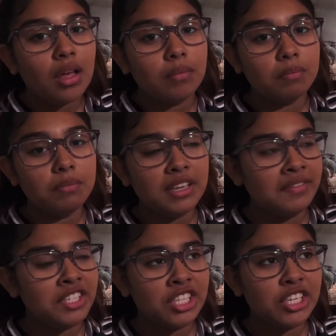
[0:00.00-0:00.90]
If you
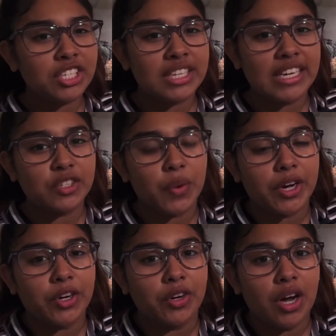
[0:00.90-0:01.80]
see your snakes
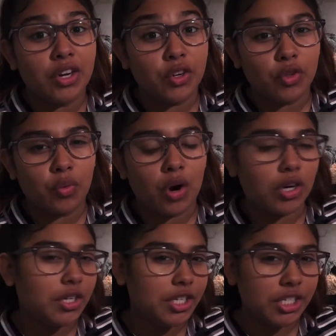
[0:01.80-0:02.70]
going under their water
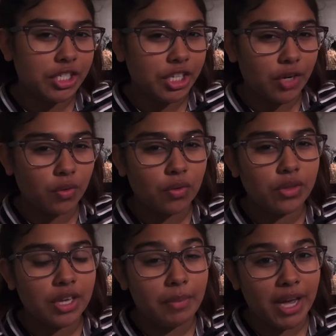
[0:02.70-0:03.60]
dish in general, they
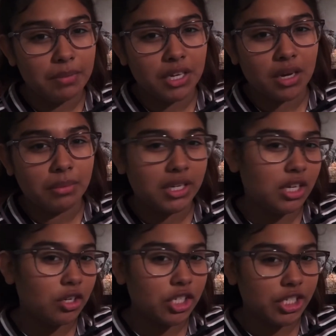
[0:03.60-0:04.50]
might be coming near a
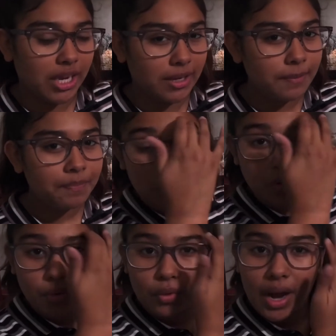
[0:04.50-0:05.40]
shed.
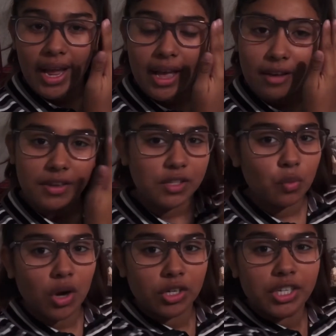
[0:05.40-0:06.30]
So I have his
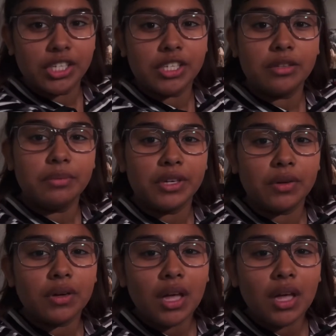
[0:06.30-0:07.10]
water dish in the middle.